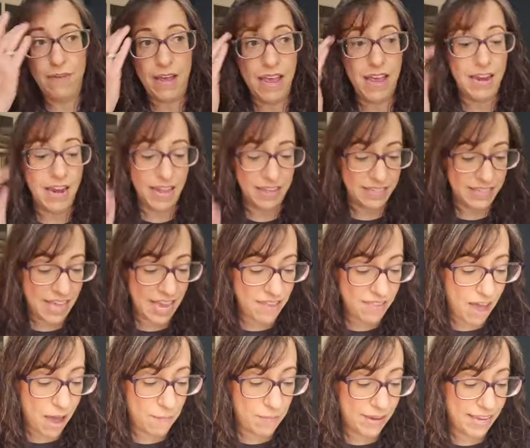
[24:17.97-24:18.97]
And I say
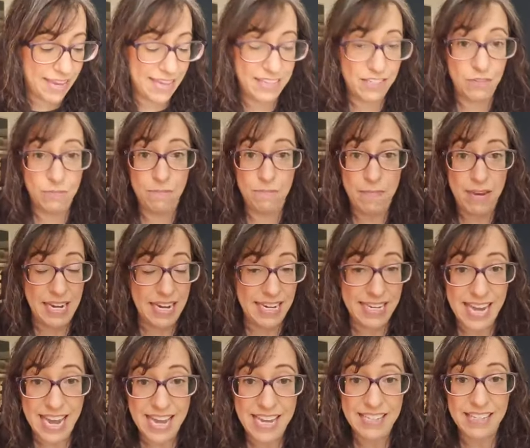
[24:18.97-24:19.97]
that because many
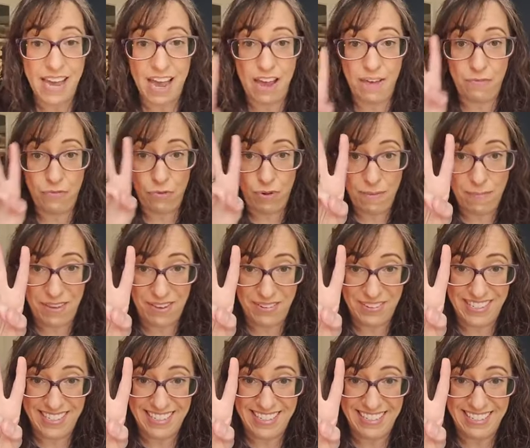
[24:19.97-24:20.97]
days I have three
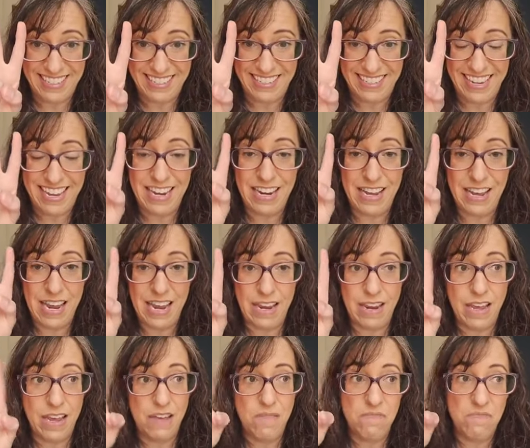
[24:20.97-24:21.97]
meals in
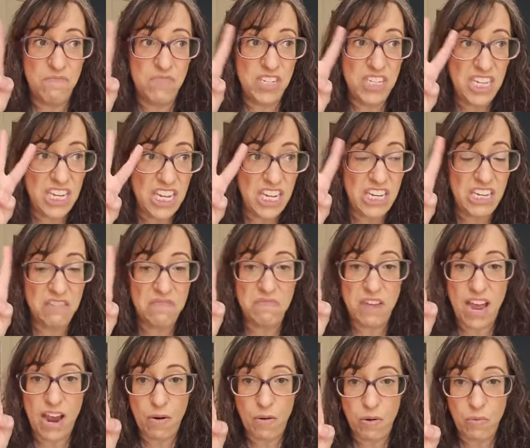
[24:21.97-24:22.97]
a 10
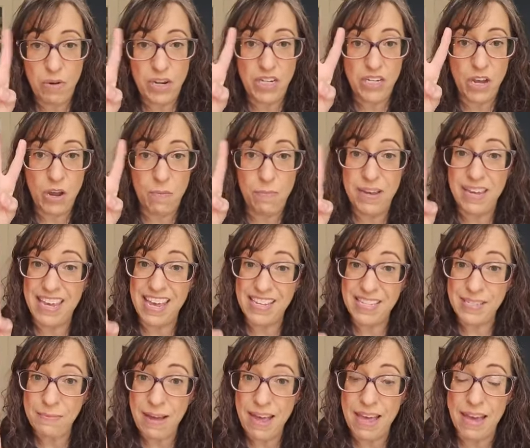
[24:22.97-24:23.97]
hour window. But
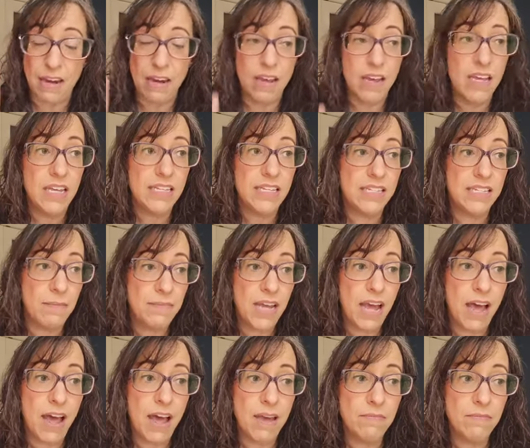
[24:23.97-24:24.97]
guess what?
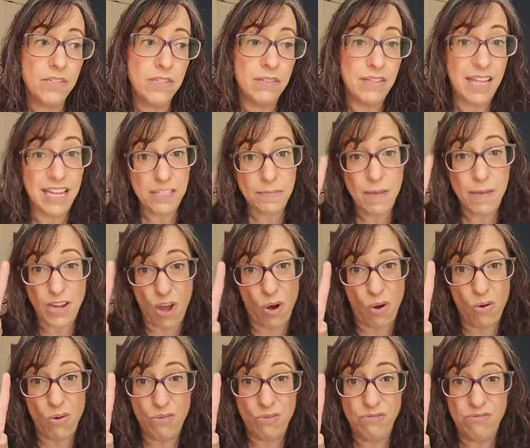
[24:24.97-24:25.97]
Sometimes that's my
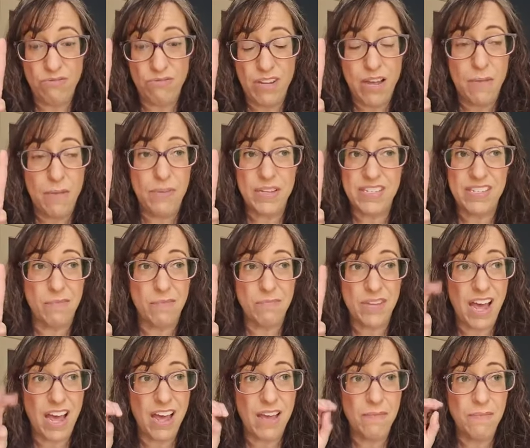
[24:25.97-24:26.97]
goal, but
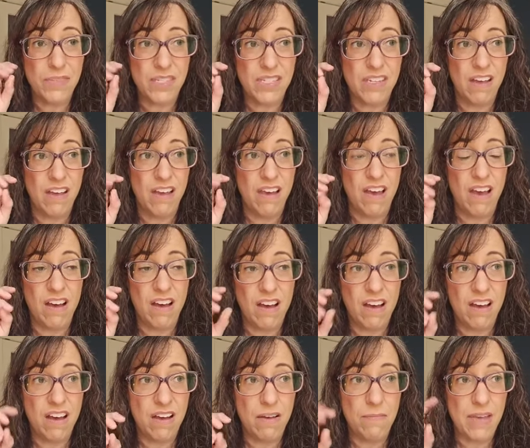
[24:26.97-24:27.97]
sometimes
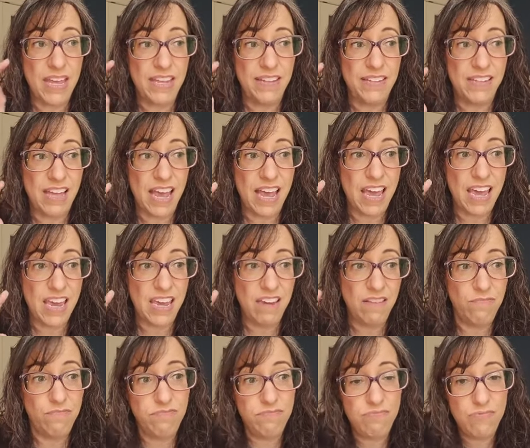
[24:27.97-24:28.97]
um, it's
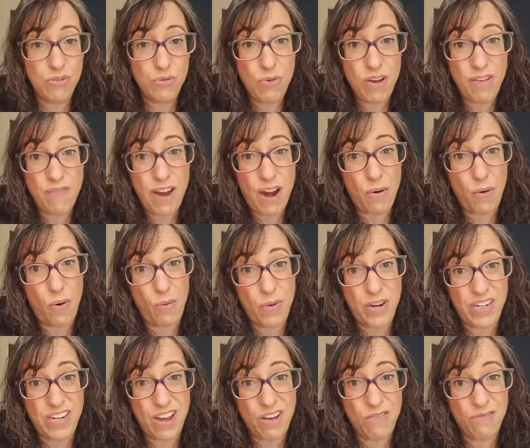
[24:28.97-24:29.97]
a 12 hour
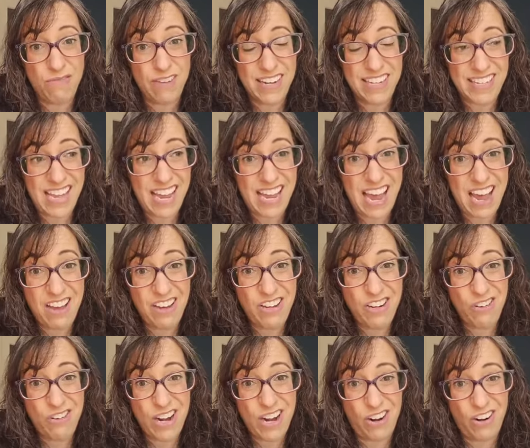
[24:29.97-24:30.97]
window because I got
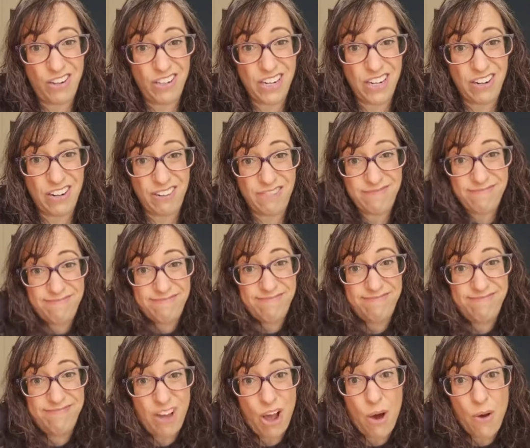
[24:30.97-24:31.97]
hungry earlier.
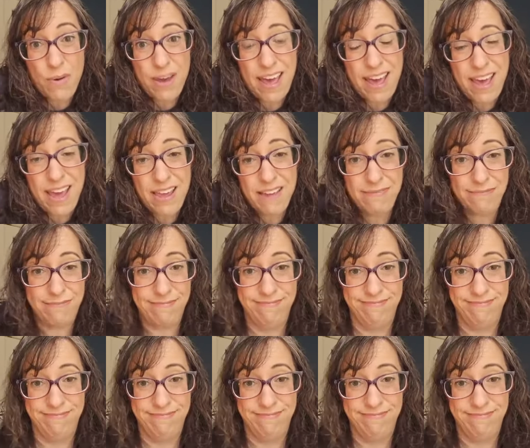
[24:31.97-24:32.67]
Okay.